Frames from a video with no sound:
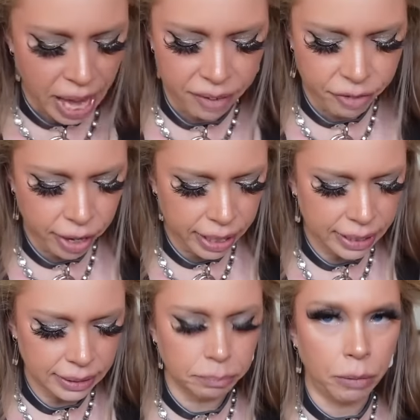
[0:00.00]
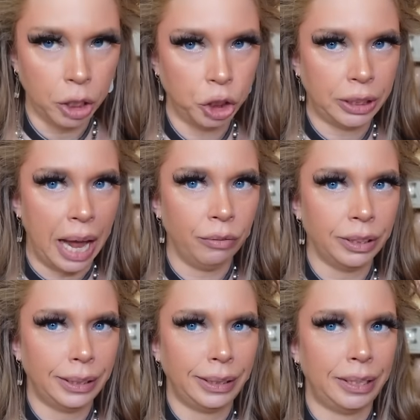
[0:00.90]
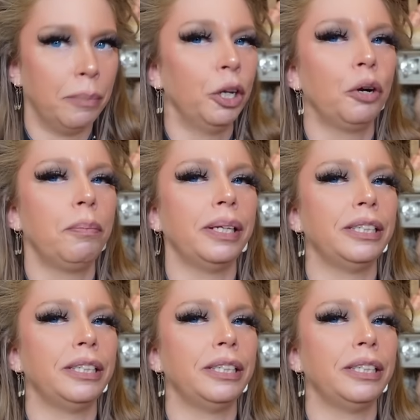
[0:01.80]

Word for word: That very much sounds similar but